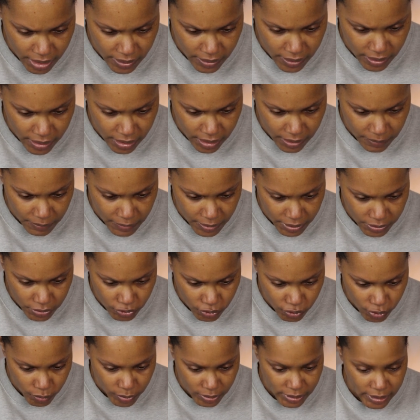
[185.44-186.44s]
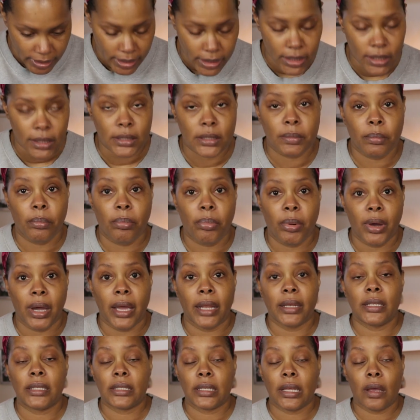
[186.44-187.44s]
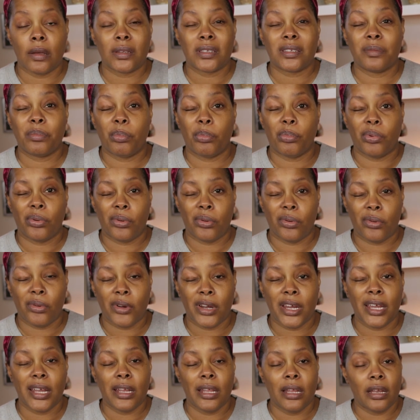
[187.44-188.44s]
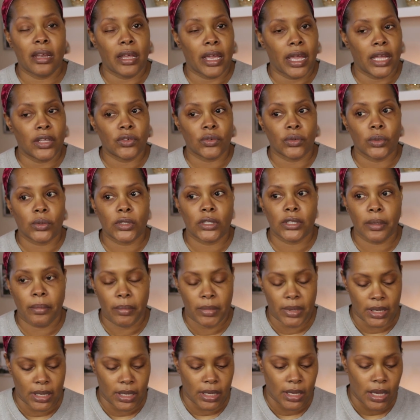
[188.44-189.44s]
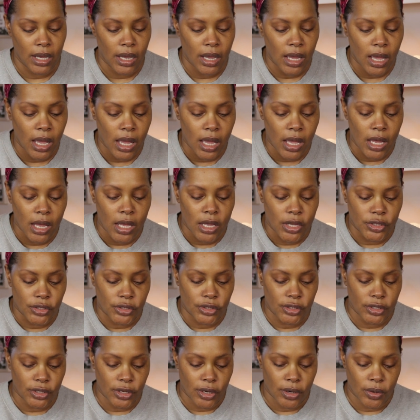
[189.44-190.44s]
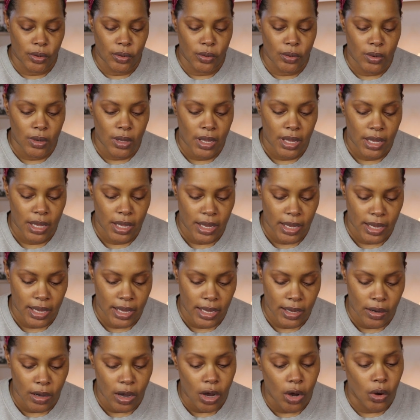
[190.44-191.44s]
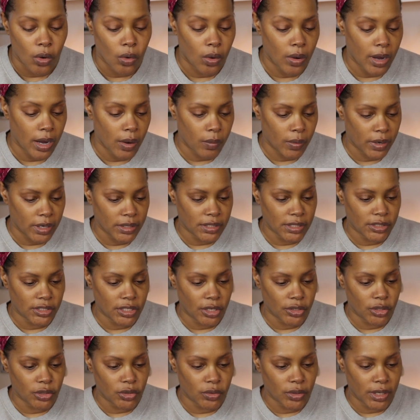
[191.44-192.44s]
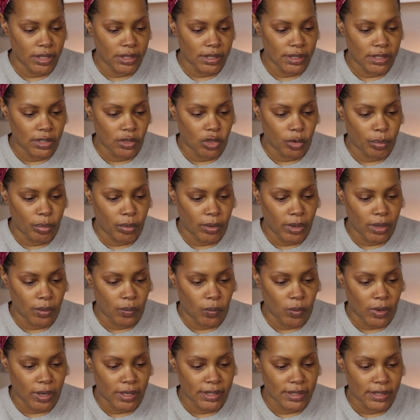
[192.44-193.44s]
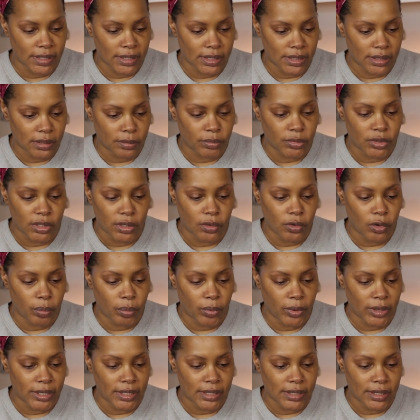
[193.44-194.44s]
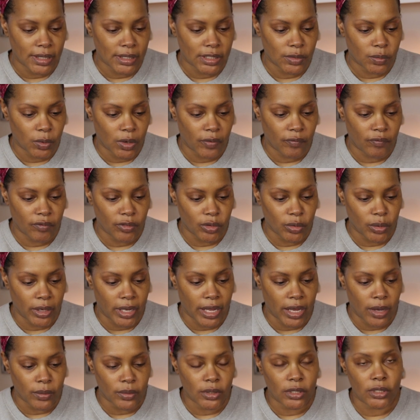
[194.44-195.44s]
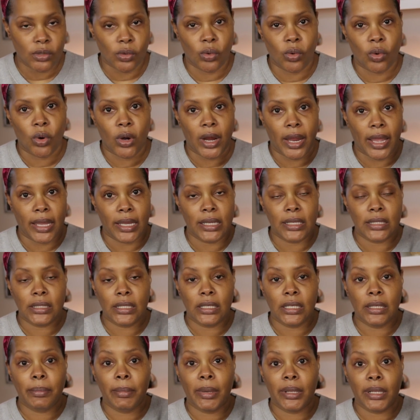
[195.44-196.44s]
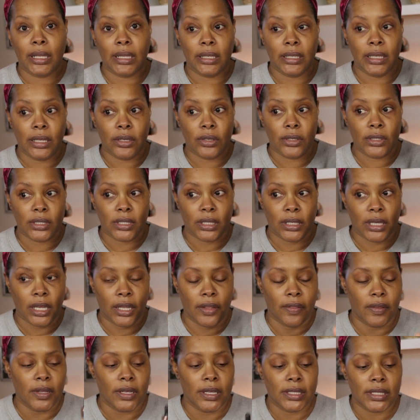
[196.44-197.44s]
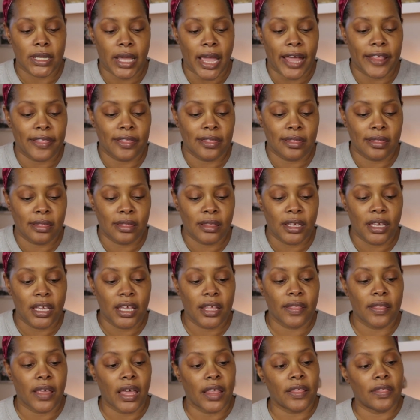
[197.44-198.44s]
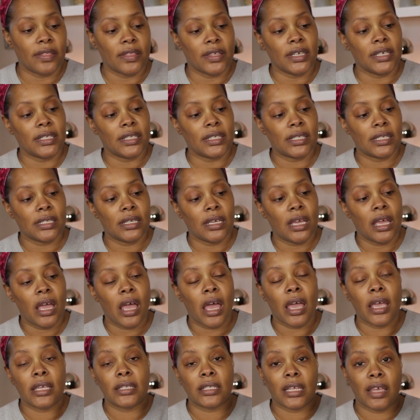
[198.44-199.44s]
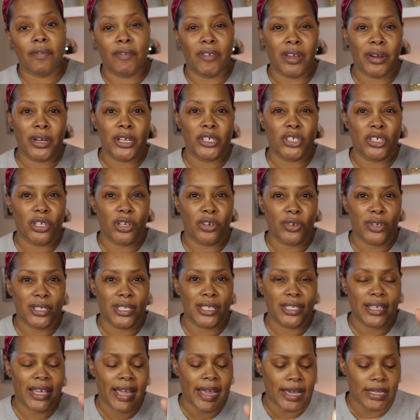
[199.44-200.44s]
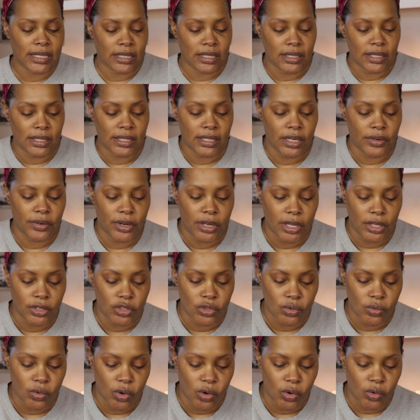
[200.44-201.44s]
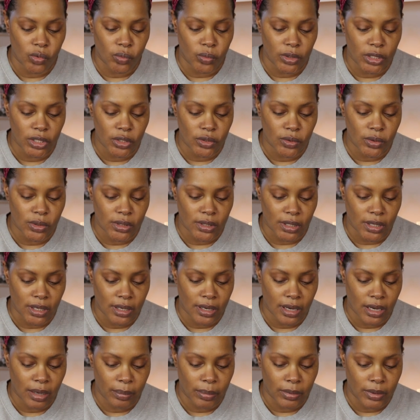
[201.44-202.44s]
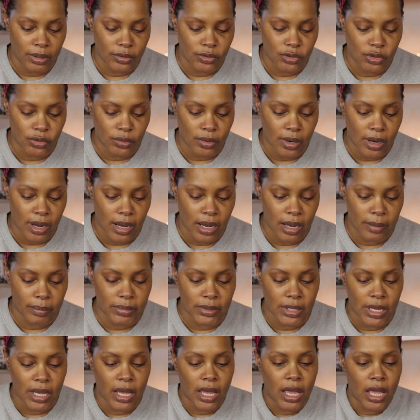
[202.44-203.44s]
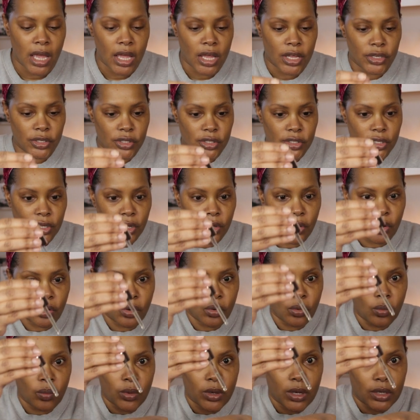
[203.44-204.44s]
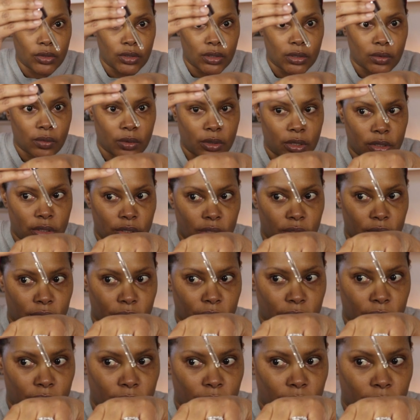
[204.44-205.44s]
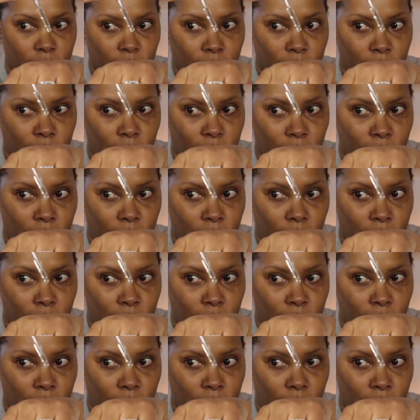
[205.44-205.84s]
and I'm not sure what that is, but sounds pretty natural to me. So, I oh, I wanted to tell you, you get zero point one, zero point six one fluid ounces or eighteen milliliters in this. I think that this is a very generous size, considering that you only use a couple of drops. So we are just going to do,